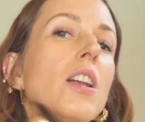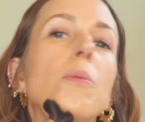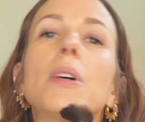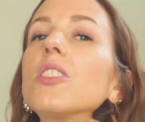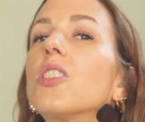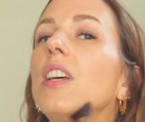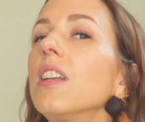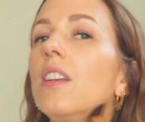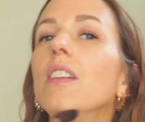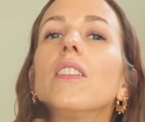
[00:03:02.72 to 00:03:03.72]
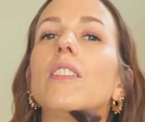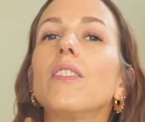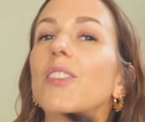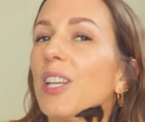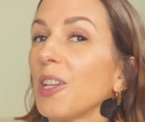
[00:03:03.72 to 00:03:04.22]
under my chin,
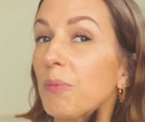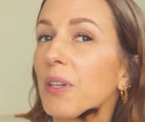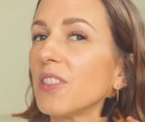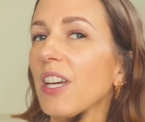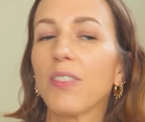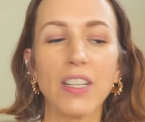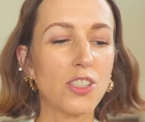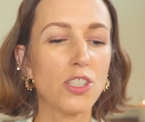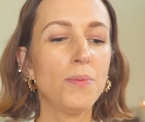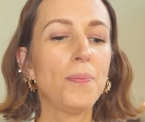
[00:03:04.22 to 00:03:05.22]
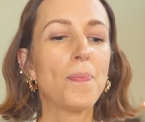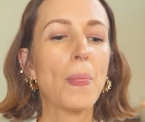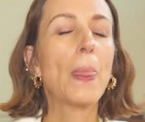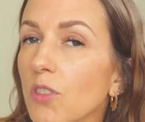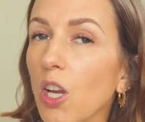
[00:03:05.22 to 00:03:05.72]
for a little bit of definition.
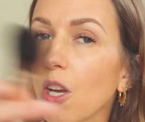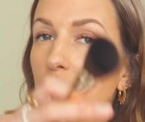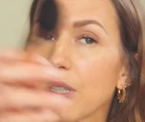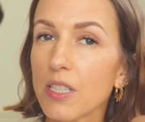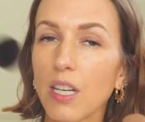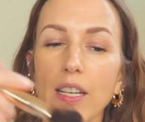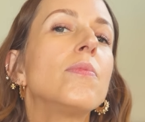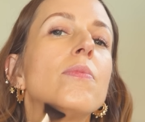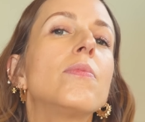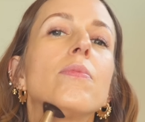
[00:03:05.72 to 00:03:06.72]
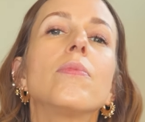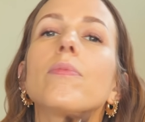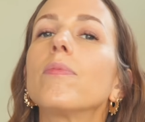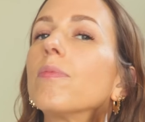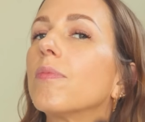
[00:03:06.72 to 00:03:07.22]
Going in with a slightly darker
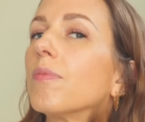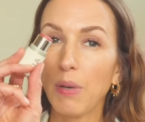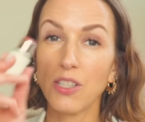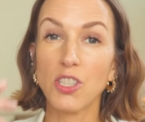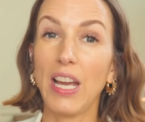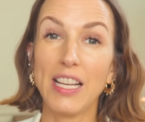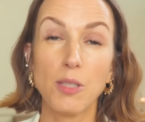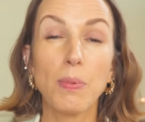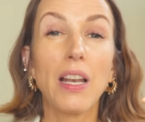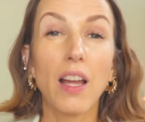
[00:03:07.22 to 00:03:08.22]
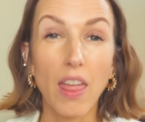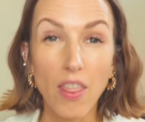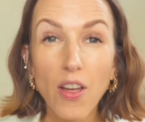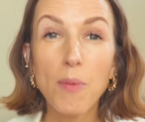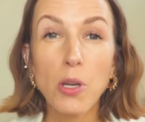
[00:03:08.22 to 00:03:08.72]
shade. Blusher has to be like
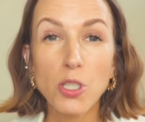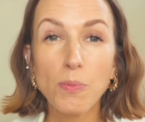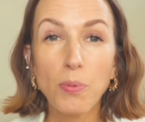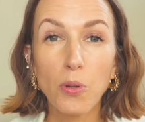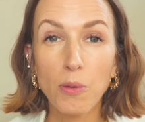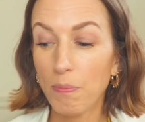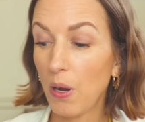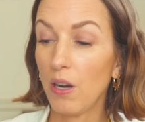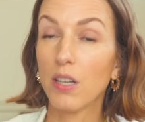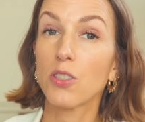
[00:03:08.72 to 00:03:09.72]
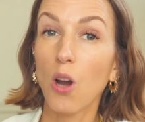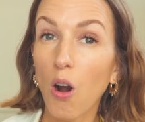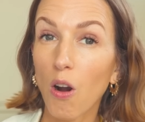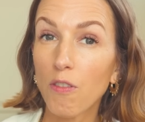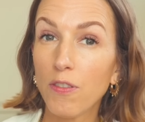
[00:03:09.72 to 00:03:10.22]
the most important part
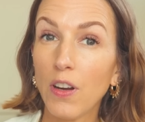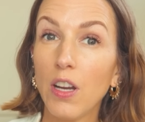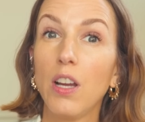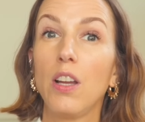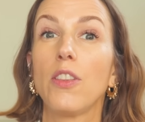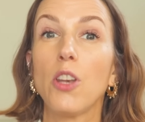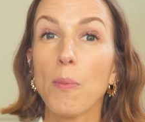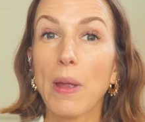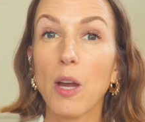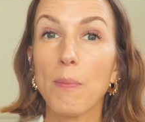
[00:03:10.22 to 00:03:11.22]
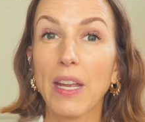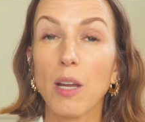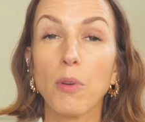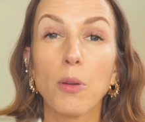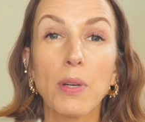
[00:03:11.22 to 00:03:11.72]
of the no makeup
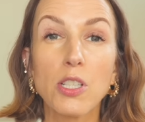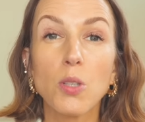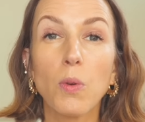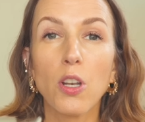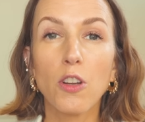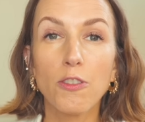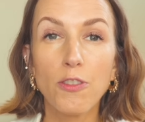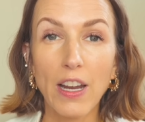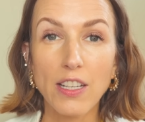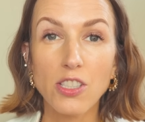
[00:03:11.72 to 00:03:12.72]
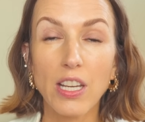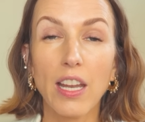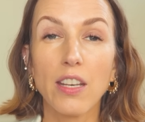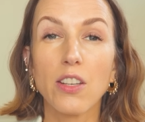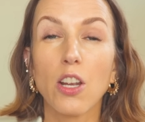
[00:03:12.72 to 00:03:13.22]
makeup look, because you want to look fresh
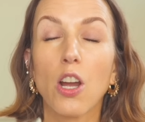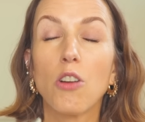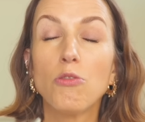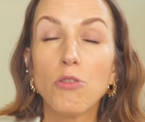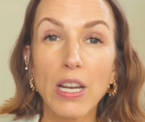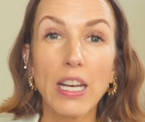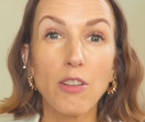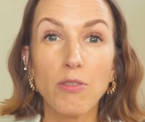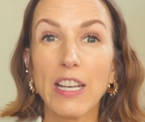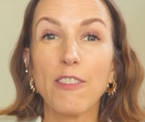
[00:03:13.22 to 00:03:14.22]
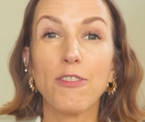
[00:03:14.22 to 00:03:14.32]
and really, really